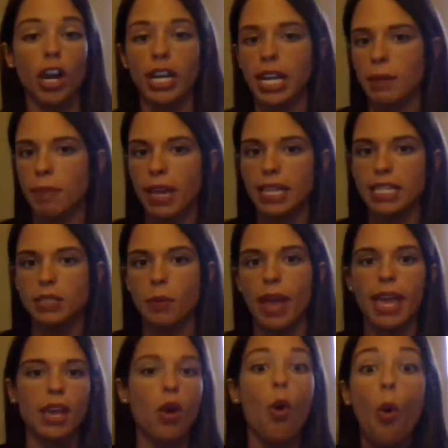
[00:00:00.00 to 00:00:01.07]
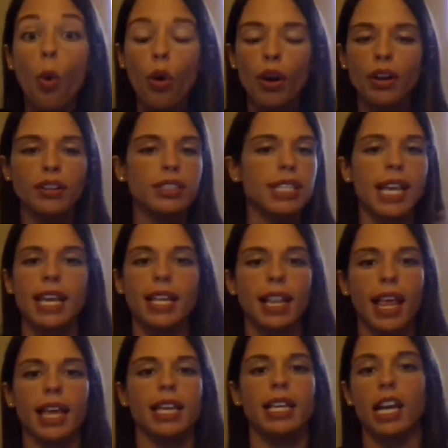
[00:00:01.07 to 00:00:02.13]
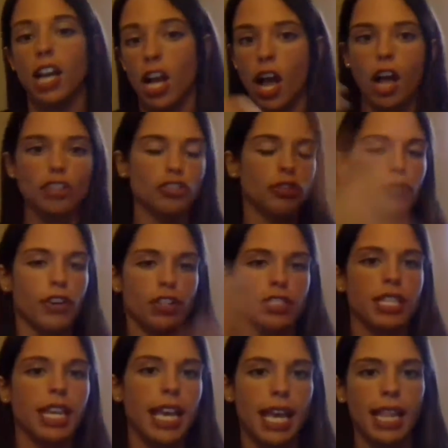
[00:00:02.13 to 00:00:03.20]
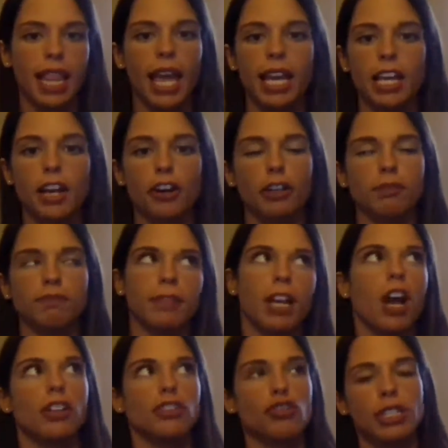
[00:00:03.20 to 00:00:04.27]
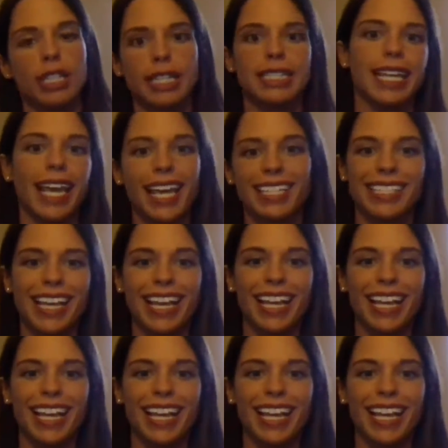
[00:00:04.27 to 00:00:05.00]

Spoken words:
are getting paid this way, or saying like controversing it, like, or contradicting it,